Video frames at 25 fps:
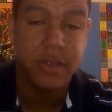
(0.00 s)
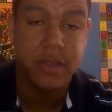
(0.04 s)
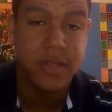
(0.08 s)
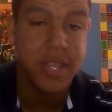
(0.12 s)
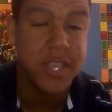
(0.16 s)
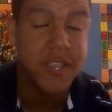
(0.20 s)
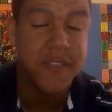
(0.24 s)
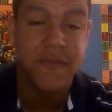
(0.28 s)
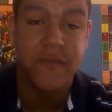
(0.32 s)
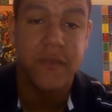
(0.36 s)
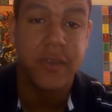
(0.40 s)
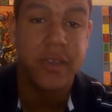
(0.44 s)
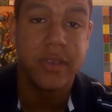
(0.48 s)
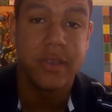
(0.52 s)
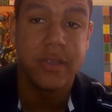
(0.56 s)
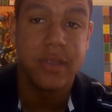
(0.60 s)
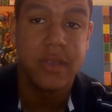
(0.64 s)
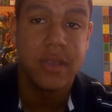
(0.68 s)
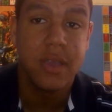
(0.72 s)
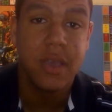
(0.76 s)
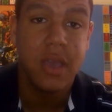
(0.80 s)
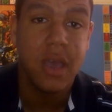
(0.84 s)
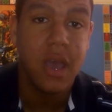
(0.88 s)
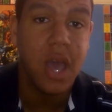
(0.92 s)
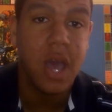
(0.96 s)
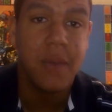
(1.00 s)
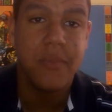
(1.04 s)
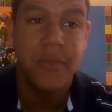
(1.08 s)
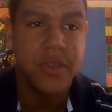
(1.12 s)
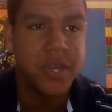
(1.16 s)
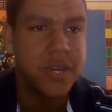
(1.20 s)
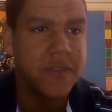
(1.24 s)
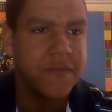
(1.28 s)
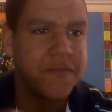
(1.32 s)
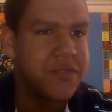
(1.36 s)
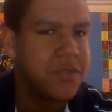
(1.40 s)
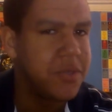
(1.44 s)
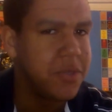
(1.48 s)
that's fine. I'm not
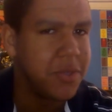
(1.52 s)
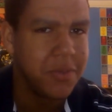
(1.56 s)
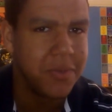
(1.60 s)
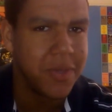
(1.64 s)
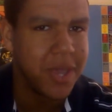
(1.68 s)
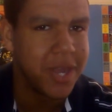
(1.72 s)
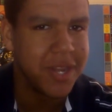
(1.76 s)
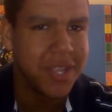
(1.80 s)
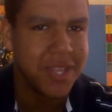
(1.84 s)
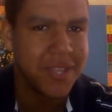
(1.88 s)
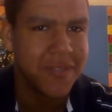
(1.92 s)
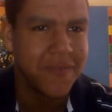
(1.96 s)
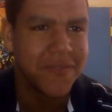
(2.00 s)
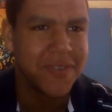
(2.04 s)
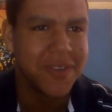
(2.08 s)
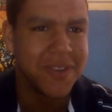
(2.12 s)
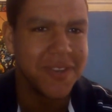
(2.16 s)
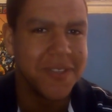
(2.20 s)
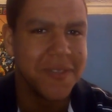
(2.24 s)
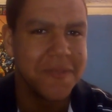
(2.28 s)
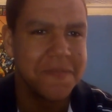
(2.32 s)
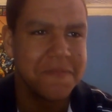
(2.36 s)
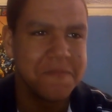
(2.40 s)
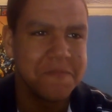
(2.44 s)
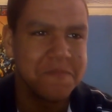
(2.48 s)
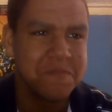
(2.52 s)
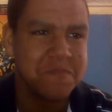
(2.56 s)
going to view you any differently.